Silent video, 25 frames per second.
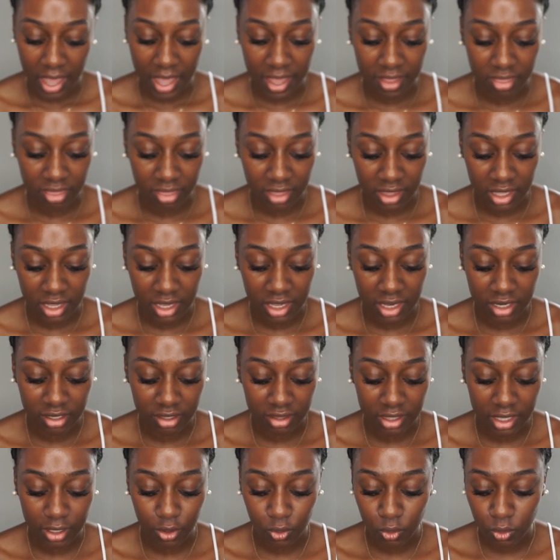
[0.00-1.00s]
And
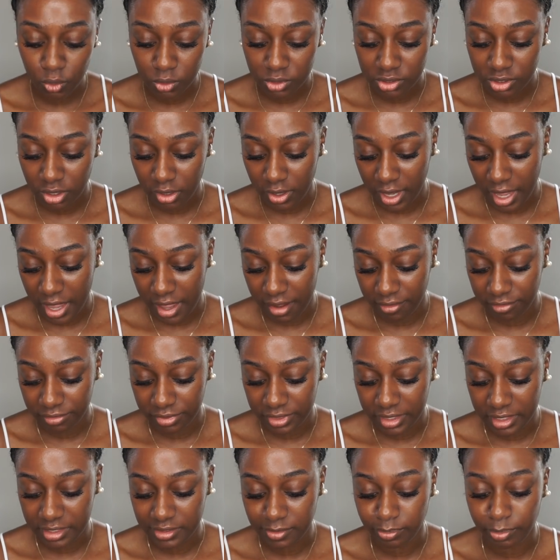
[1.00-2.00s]
then they also
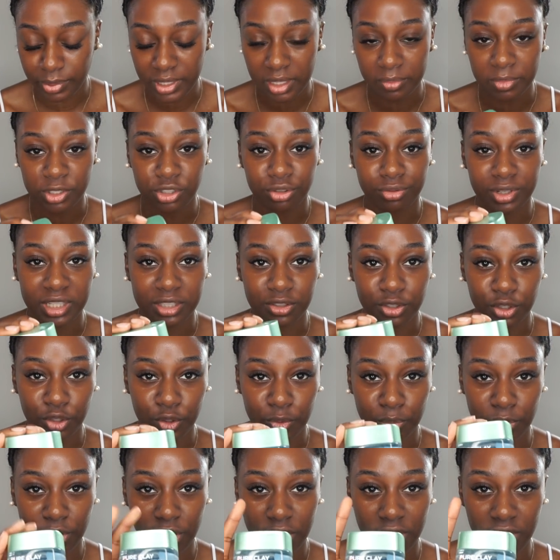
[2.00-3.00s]
have this blemish
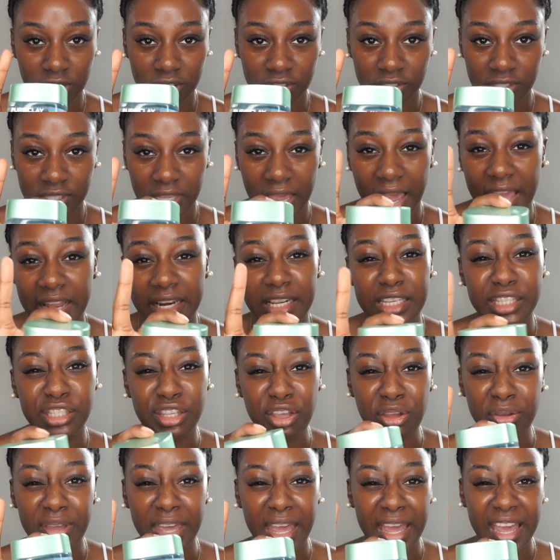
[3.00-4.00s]
rescue mask and
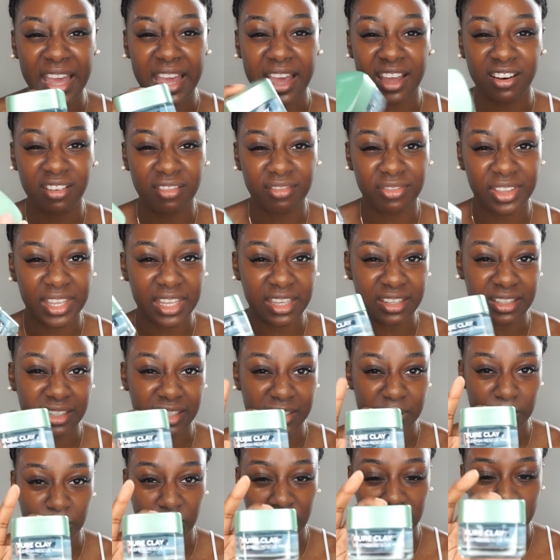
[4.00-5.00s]
it's okay, I don't think it
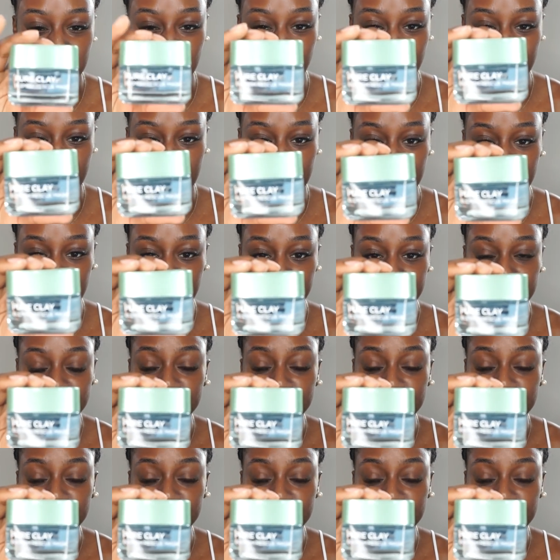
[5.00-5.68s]
does much, but